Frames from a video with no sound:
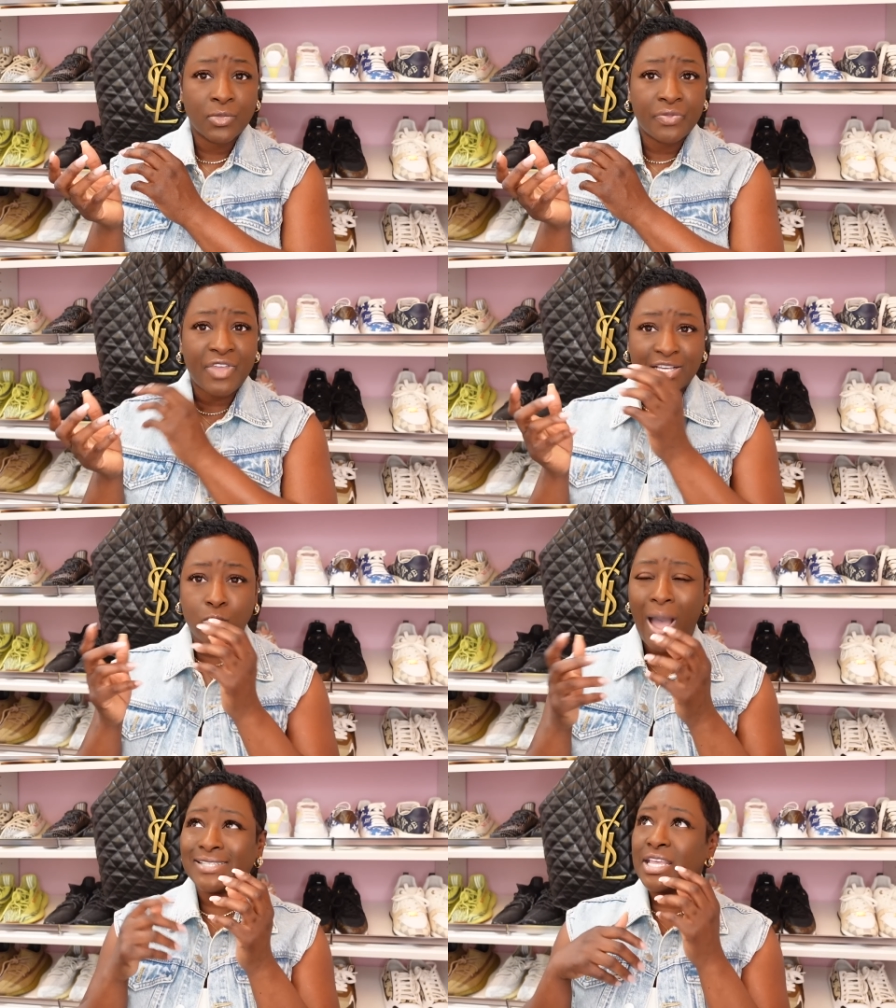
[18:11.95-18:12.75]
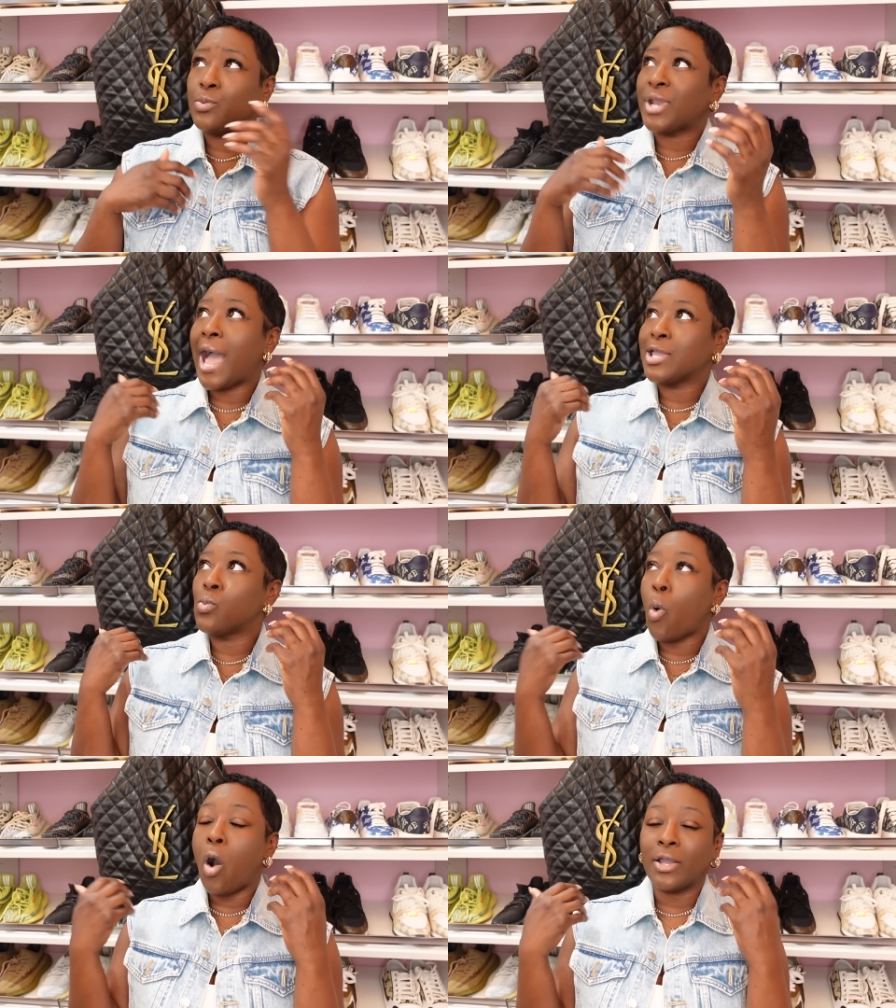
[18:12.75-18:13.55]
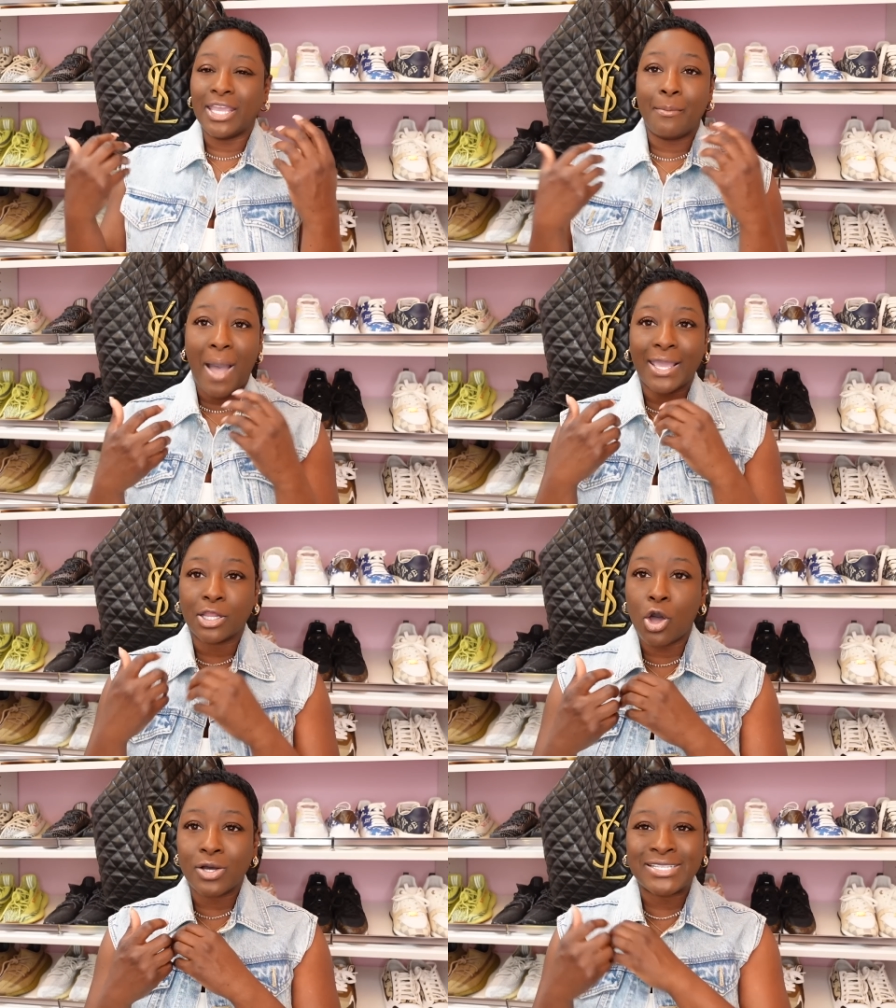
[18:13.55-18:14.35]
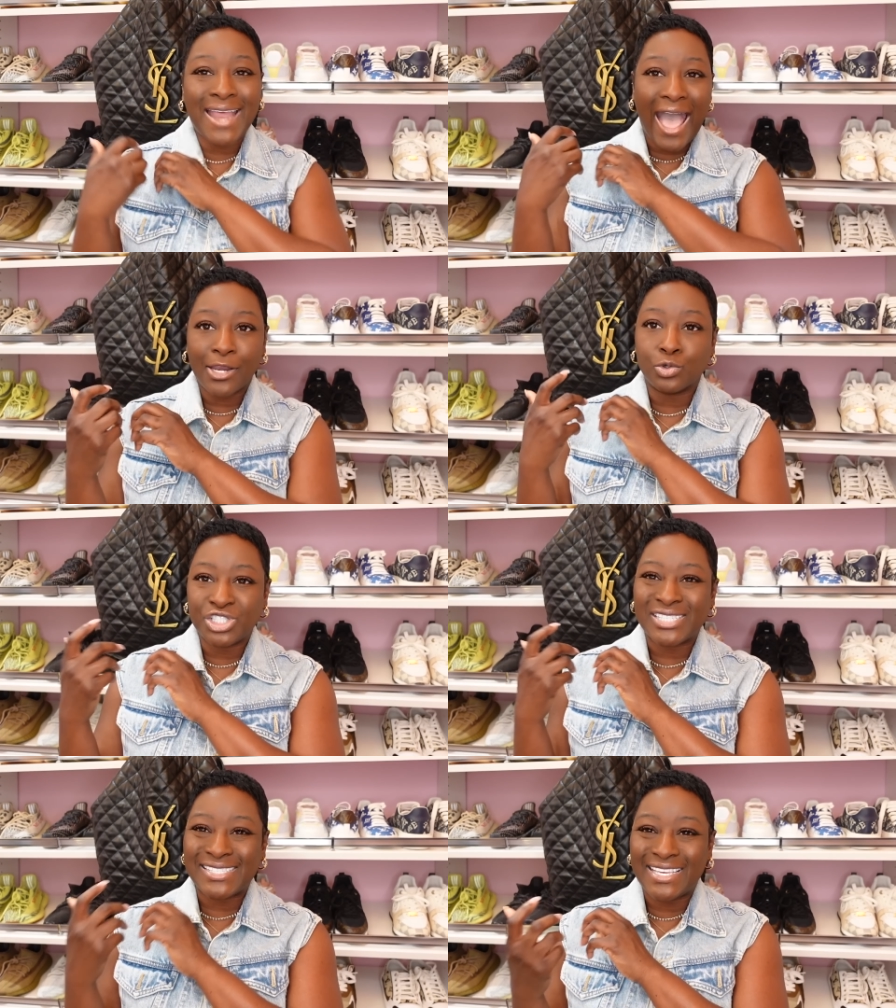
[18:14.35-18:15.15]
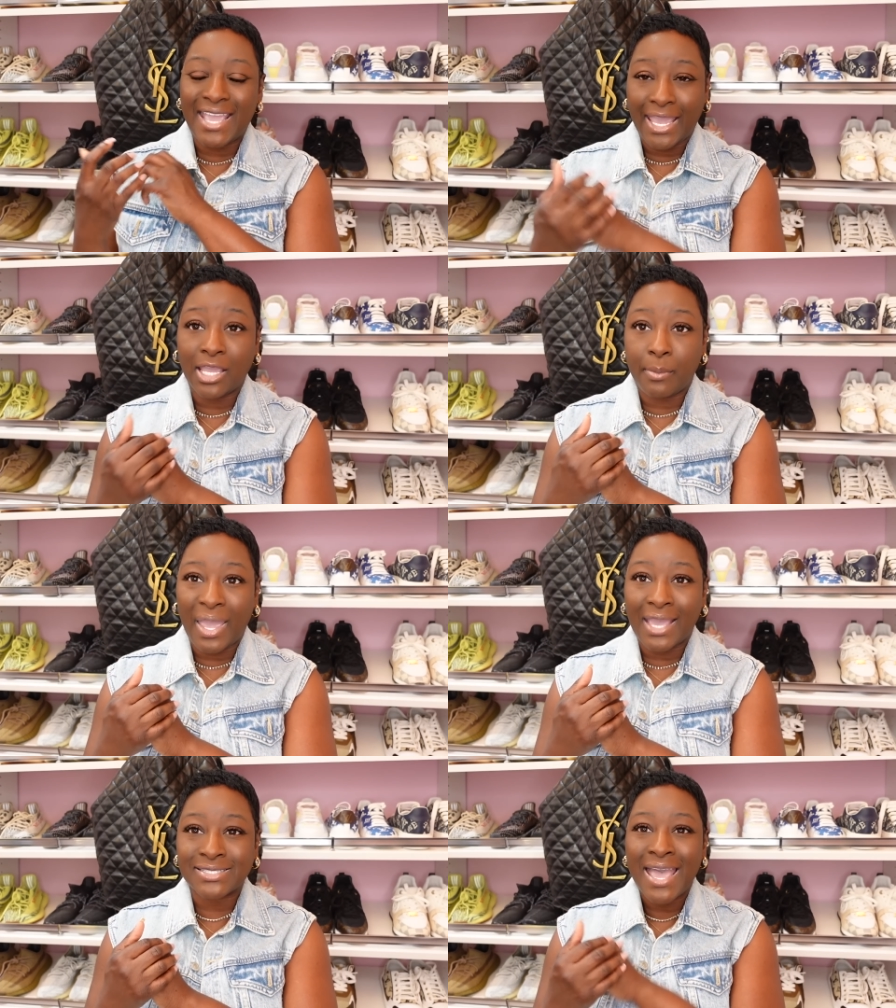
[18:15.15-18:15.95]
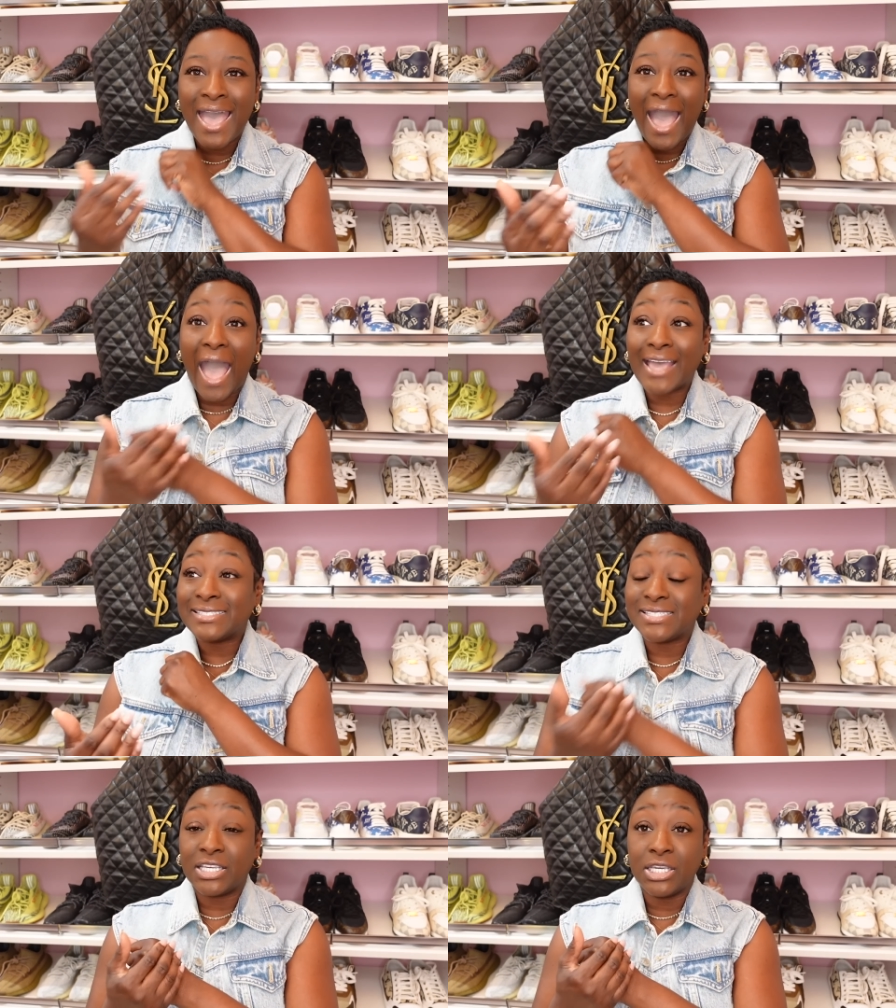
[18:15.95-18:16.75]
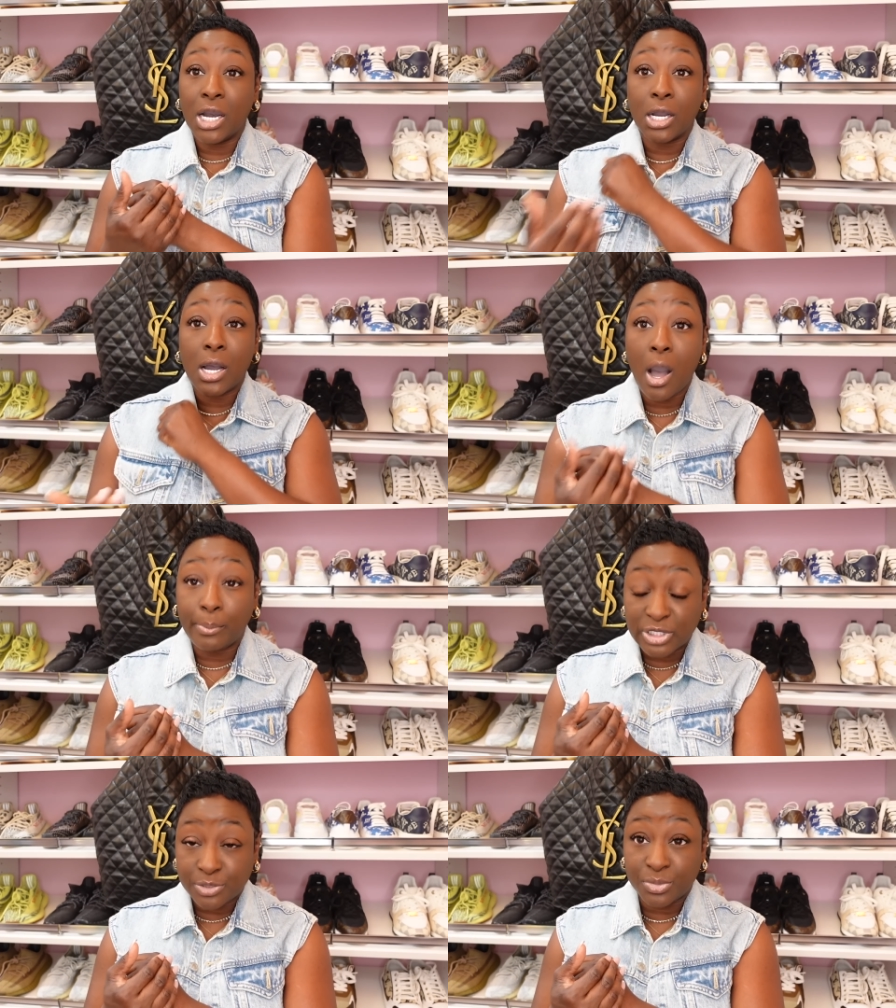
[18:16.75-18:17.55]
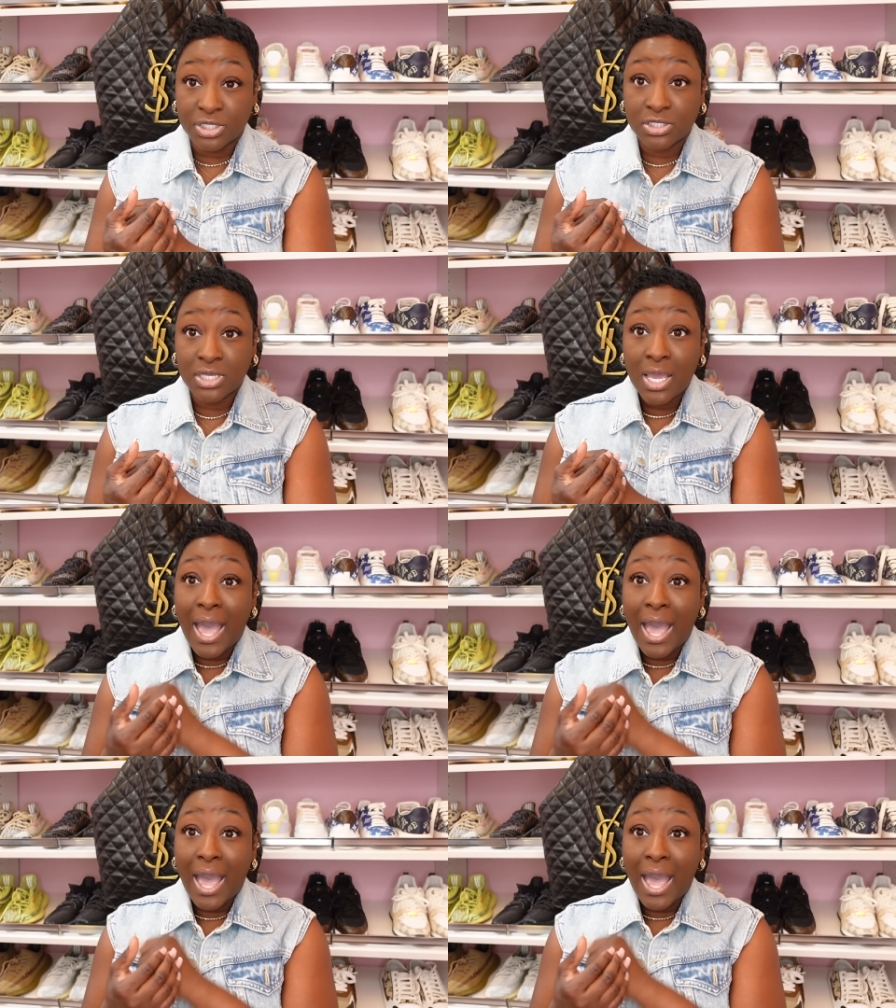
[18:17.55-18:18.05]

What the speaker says: That's why I say when I walk in my closet, I don't just see handbags. I see accomplishments.